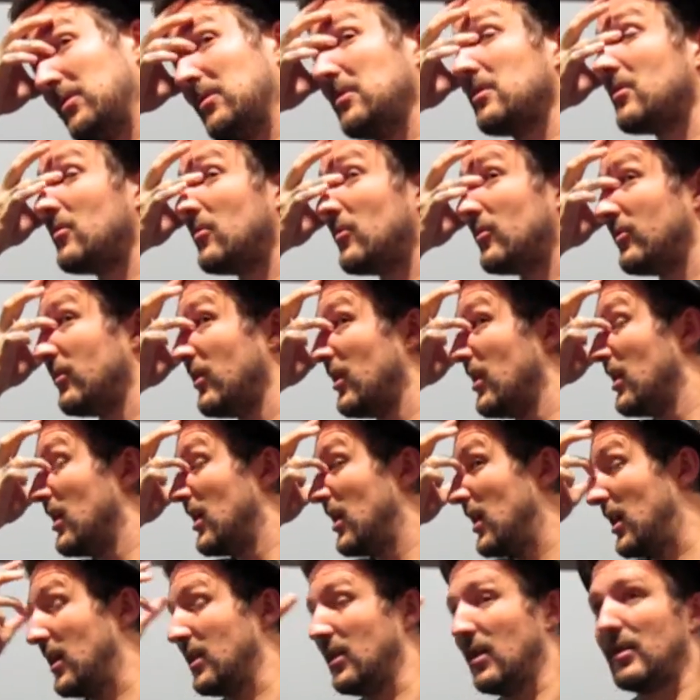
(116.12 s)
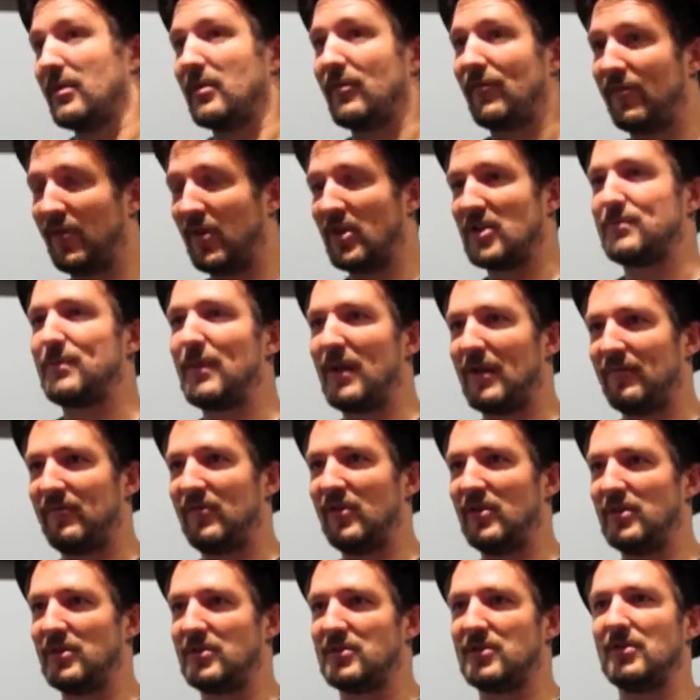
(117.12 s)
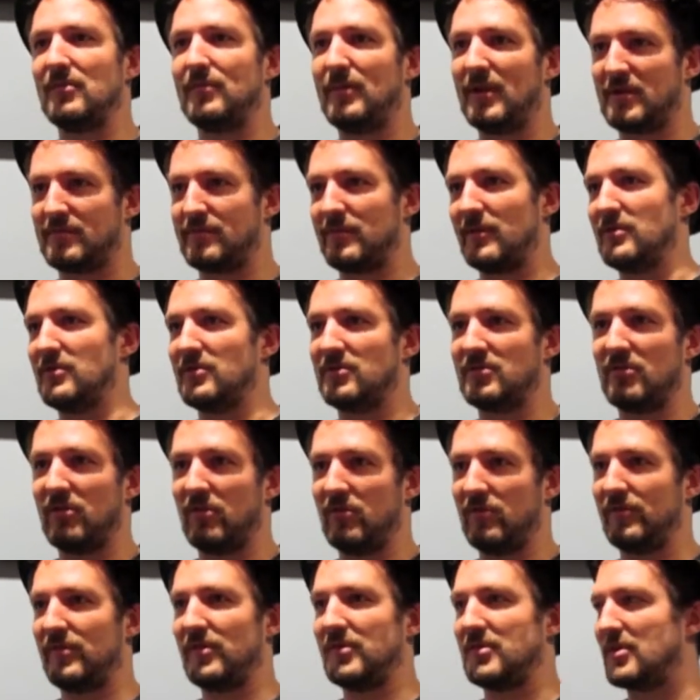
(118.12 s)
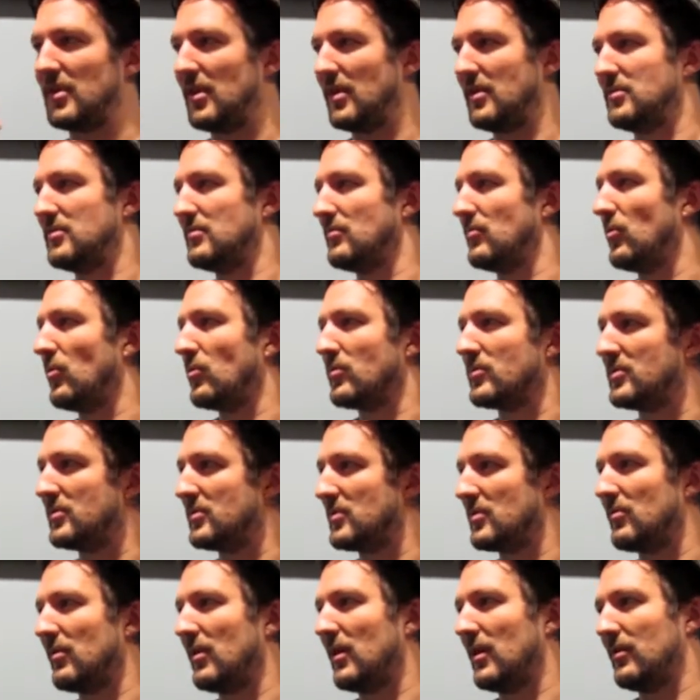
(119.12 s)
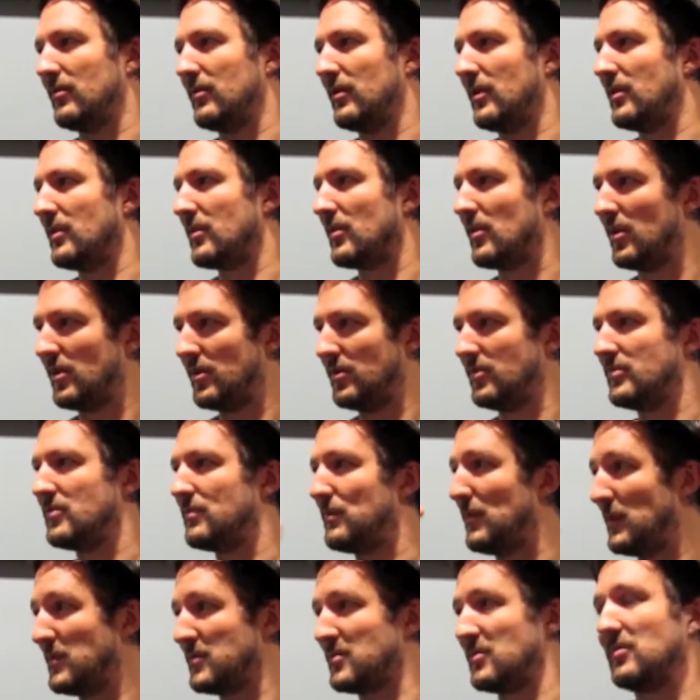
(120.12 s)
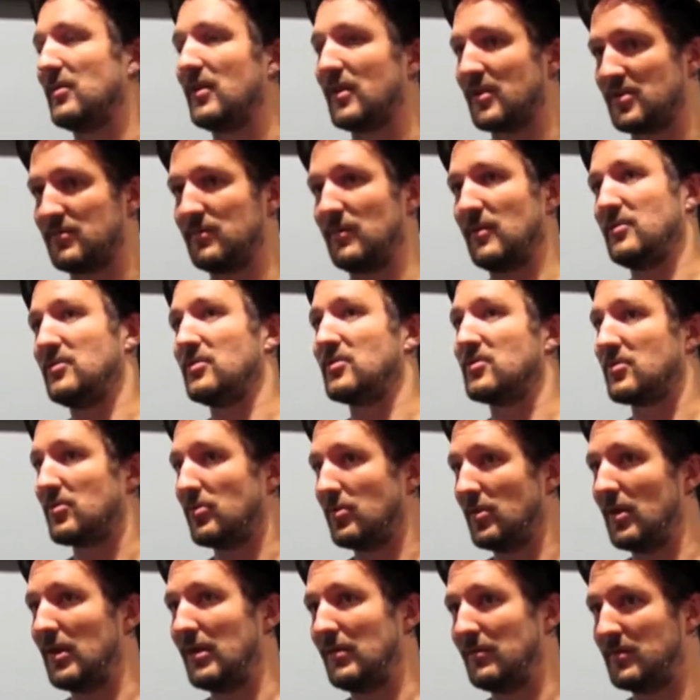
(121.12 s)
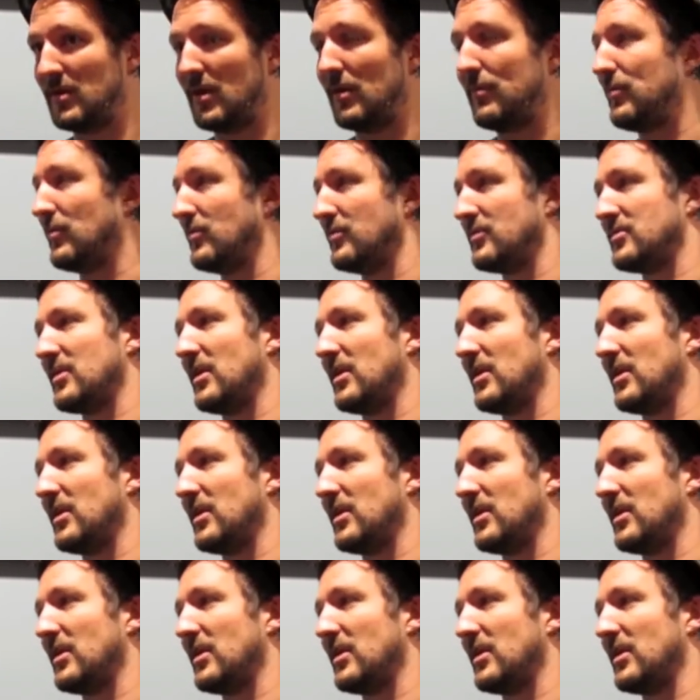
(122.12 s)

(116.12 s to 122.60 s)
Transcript: I think it was. And like the first band finished, and the bass player just got off the stage and walked into the crowd, and the guy who'd been stood next to me just leaped up on